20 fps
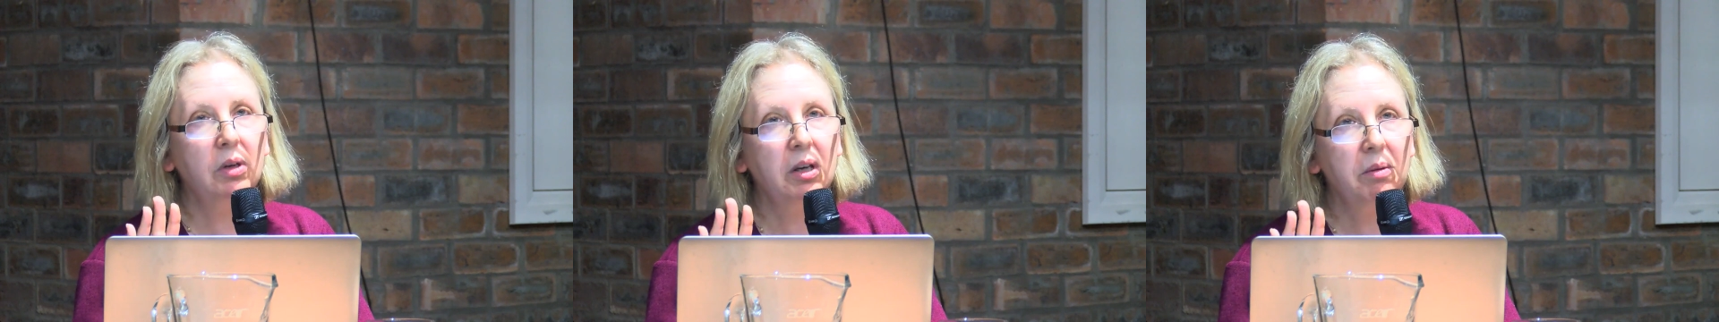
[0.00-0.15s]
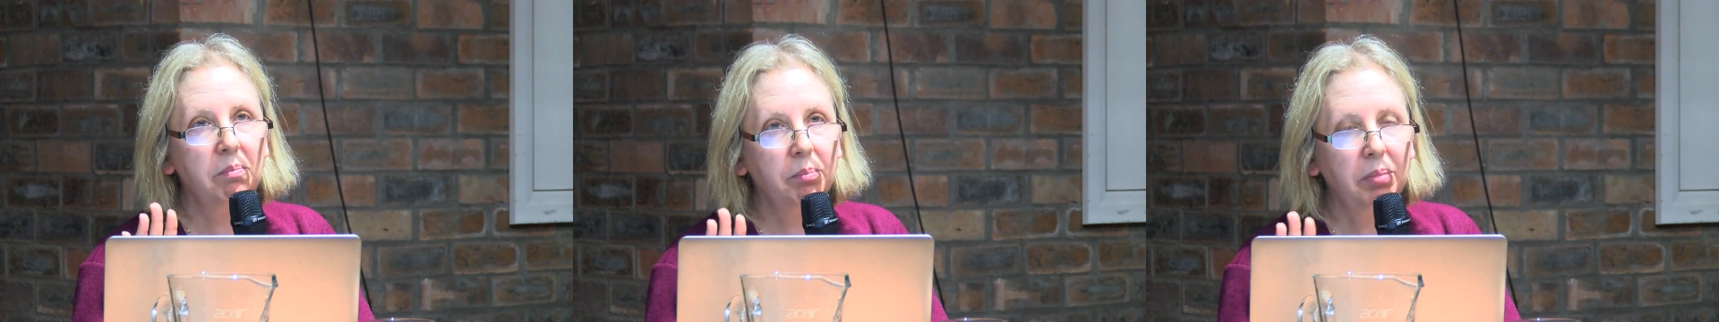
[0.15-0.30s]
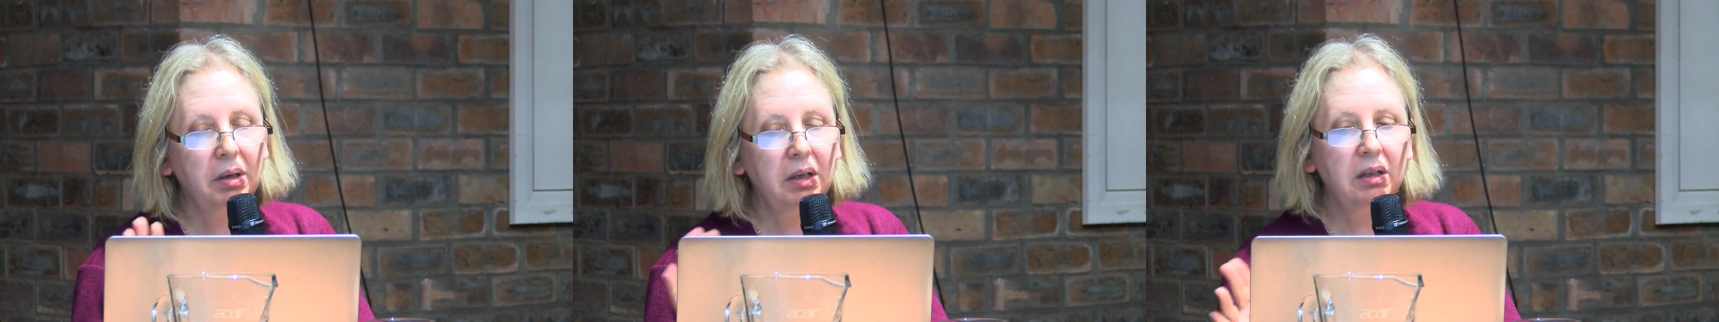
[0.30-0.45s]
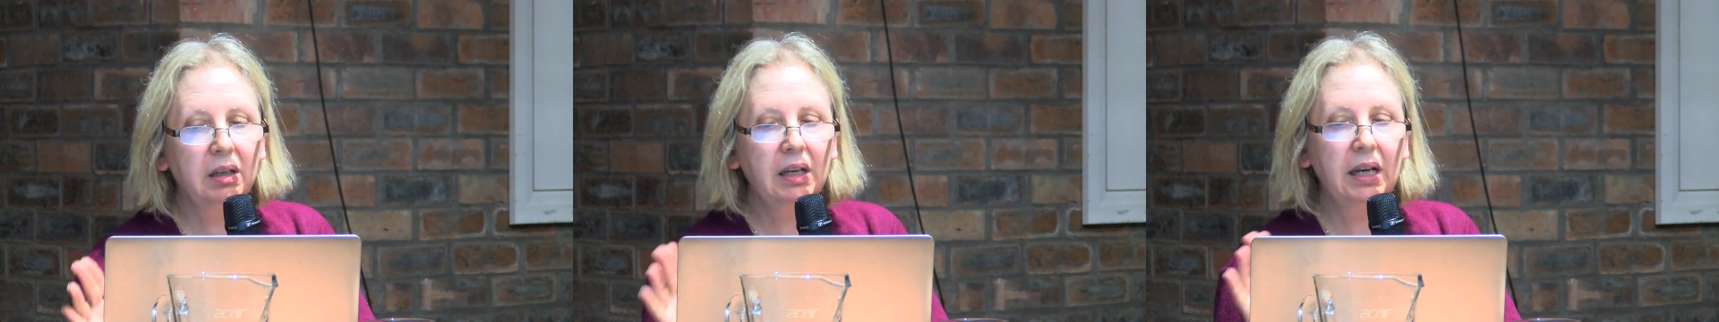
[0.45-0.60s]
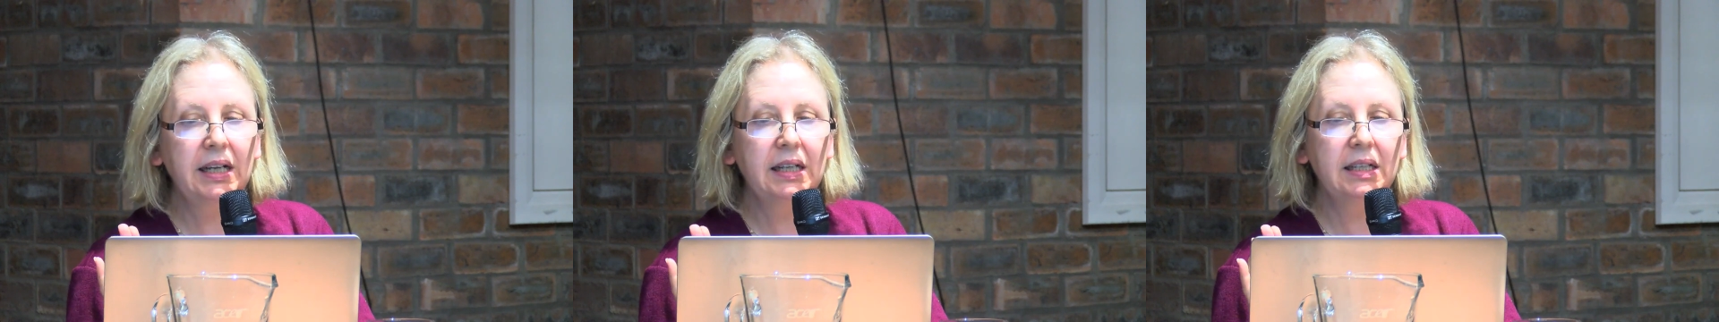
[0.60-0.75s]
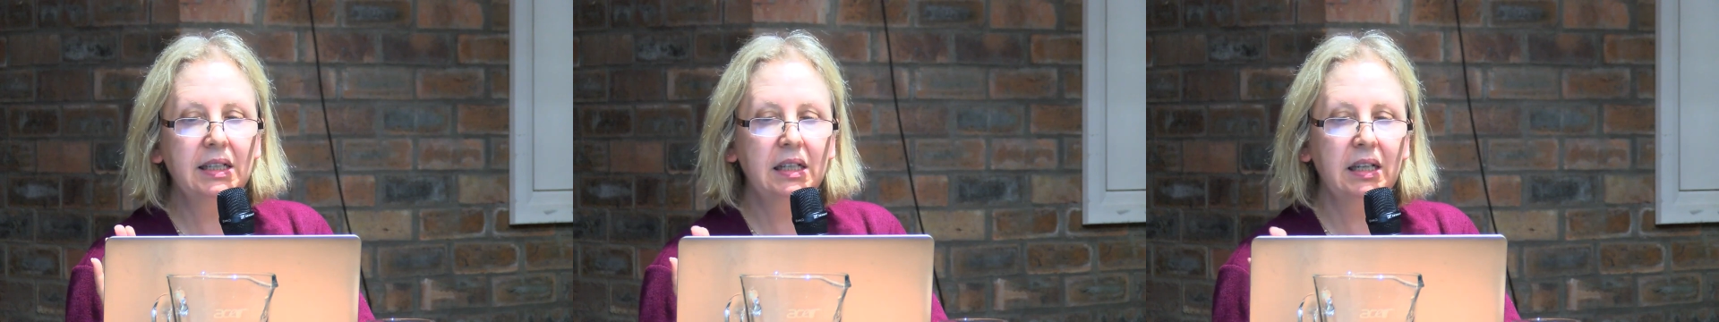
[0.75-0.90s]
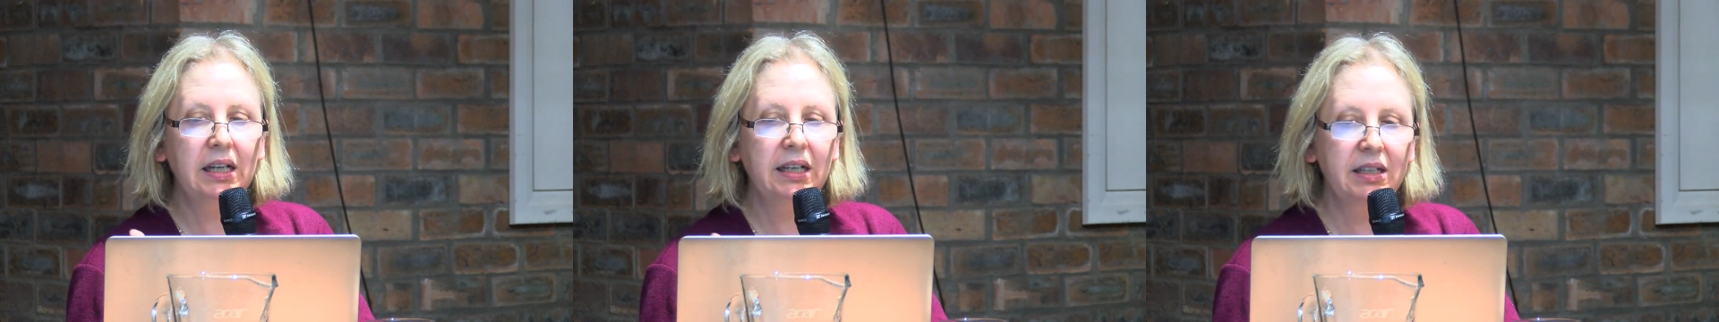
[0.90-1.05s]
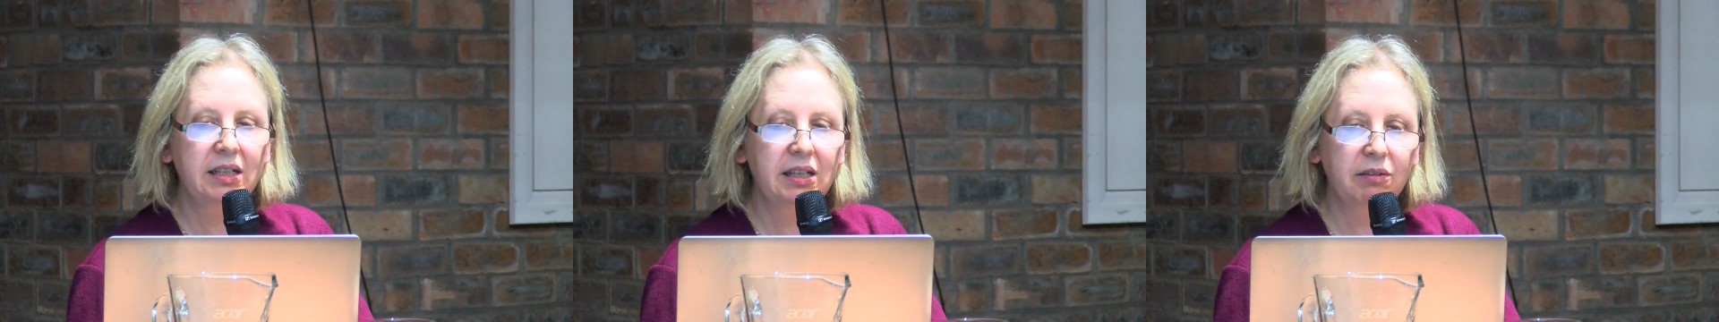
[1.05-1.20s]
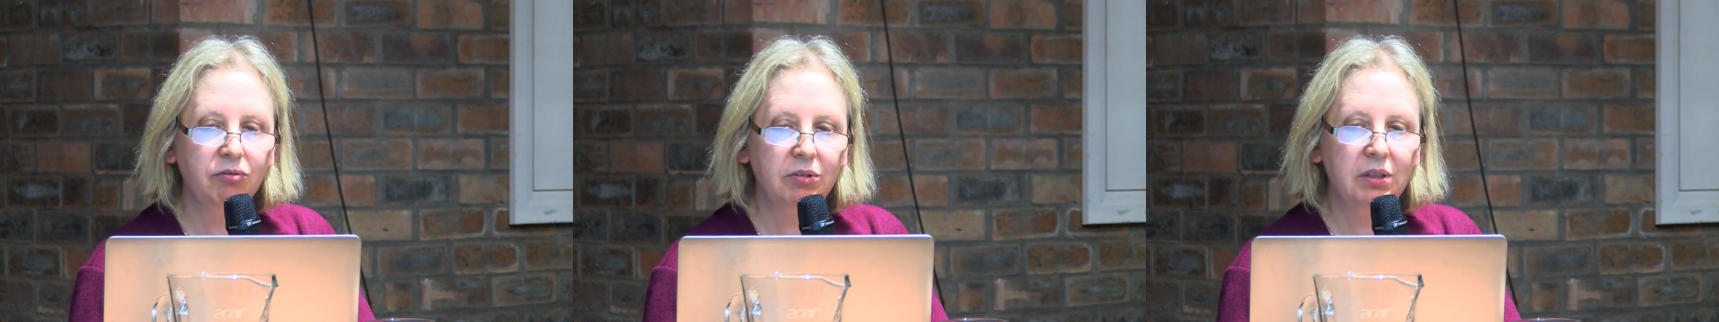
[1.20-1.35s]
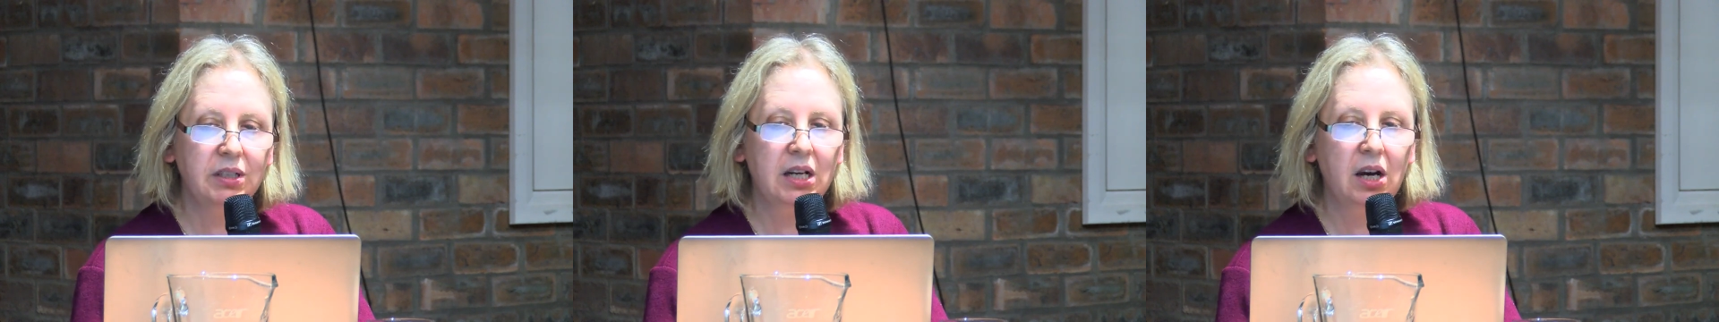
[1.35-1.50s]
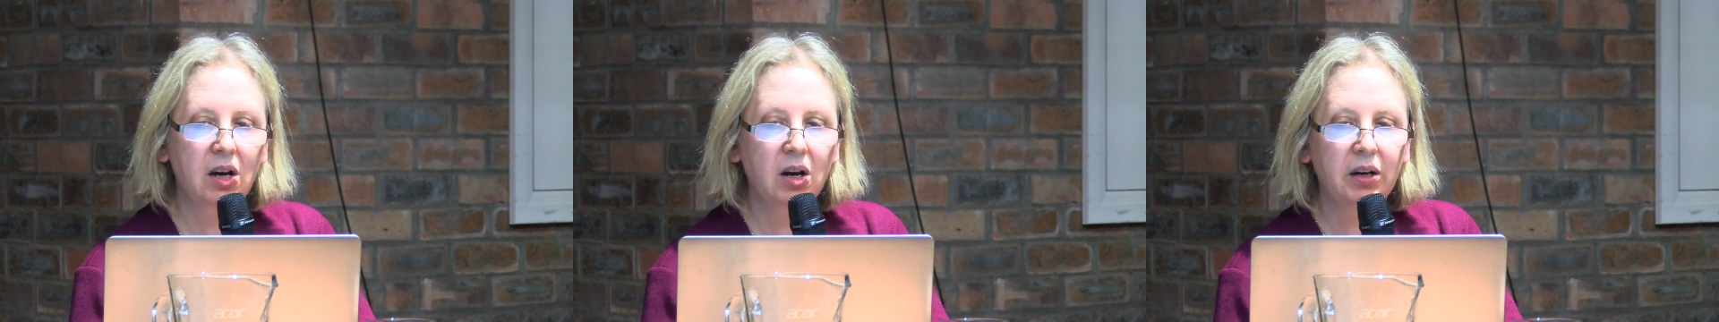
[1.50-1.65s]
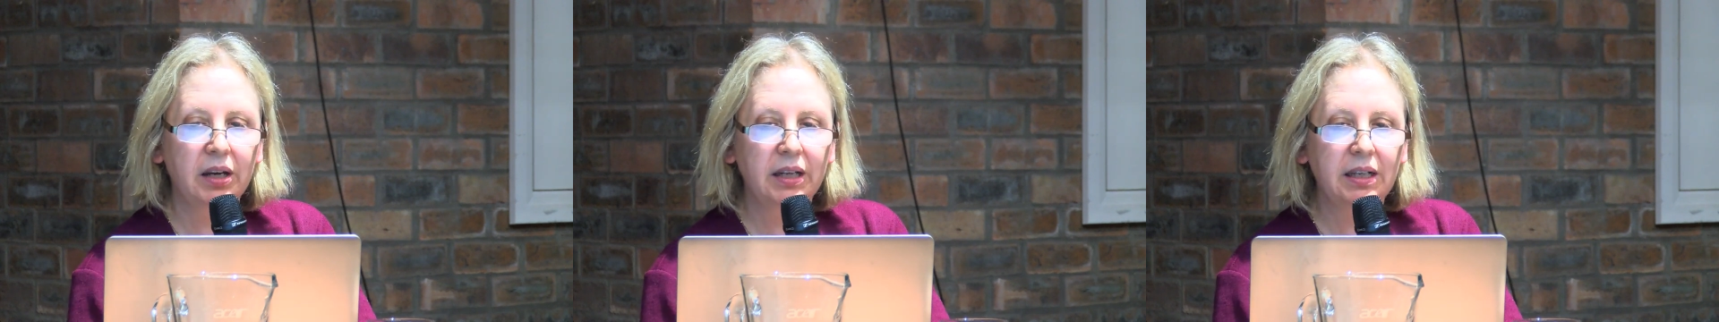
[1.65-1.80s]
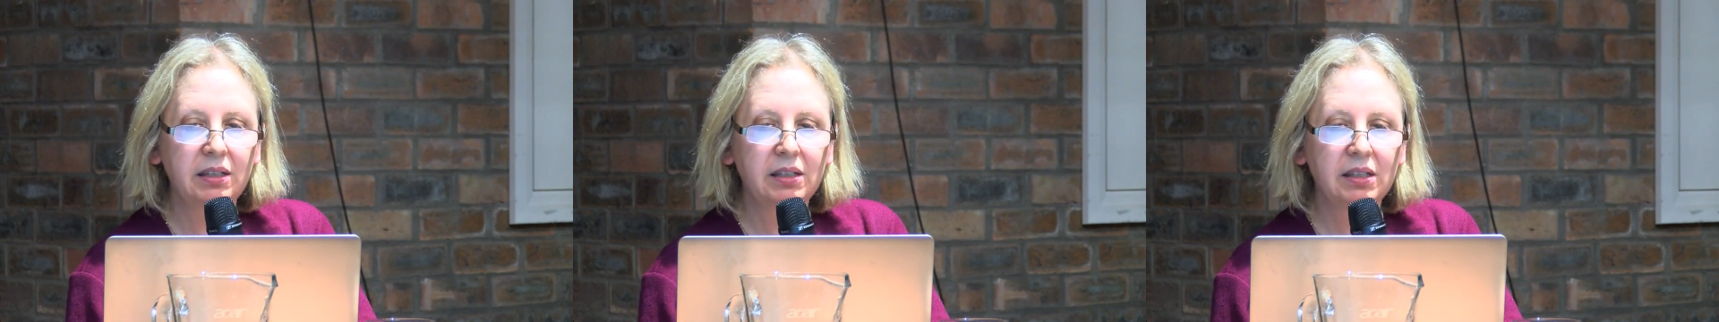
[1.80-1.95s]
completely different
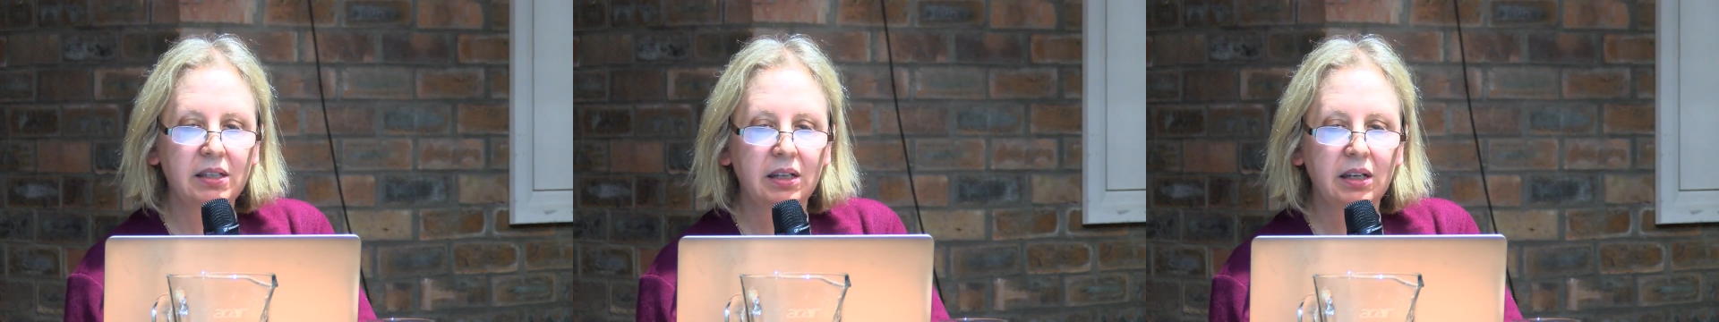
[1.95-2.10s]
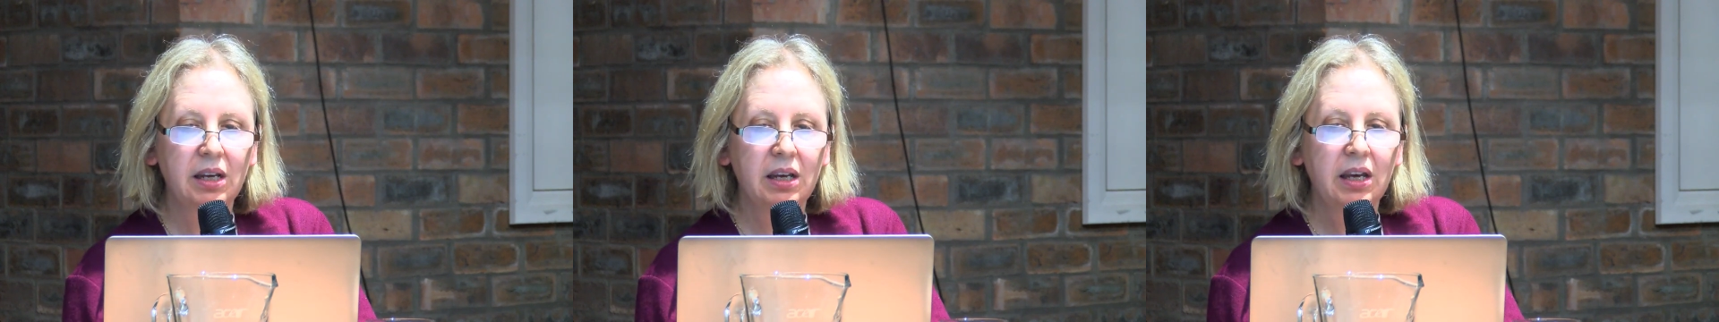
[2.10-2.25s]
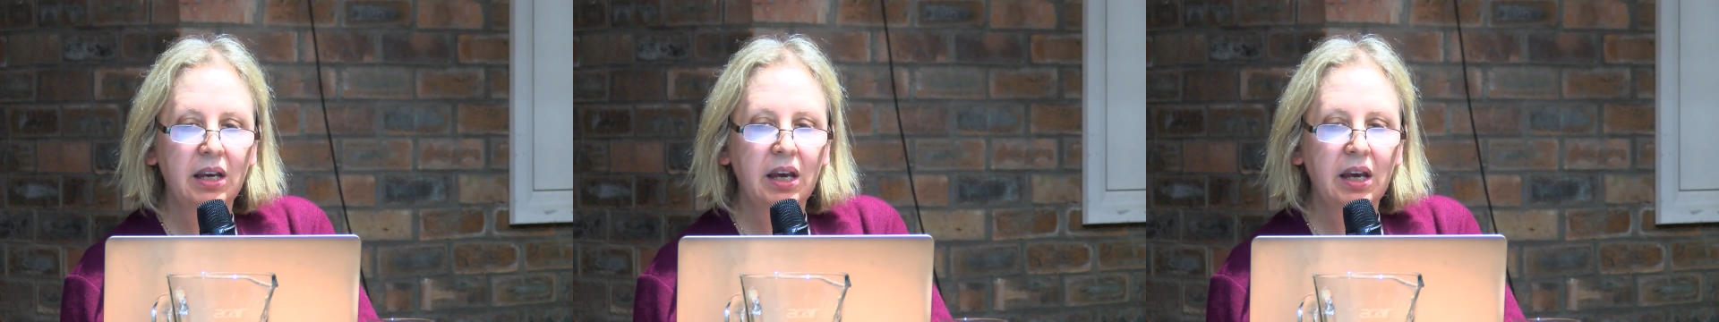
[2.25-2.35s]
eyes